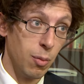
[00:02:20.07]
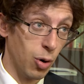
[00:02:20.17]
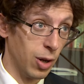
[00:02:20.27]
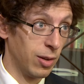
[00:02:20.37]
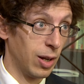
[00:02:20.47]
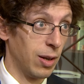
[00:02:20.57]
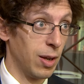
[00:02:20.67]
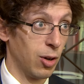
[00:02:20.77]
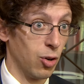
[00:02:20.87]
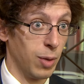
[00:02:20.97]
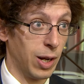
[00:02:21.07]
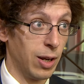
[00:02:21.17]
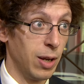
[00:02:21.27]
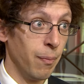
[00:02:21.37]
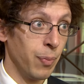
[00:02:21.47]
politically,
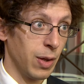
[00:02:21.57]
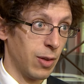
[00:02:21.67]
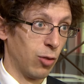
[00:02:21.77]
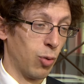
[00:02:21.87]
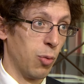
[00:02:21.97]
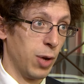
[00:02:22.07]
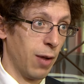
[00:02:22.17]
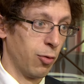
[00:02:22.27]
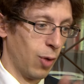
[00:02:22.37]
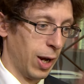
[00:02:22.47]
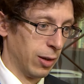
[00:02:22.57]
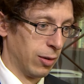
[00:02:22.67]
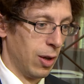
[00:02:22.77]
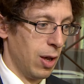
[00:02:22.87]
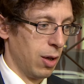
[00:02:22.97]
economically. That's why we have to
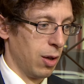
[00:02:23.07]
act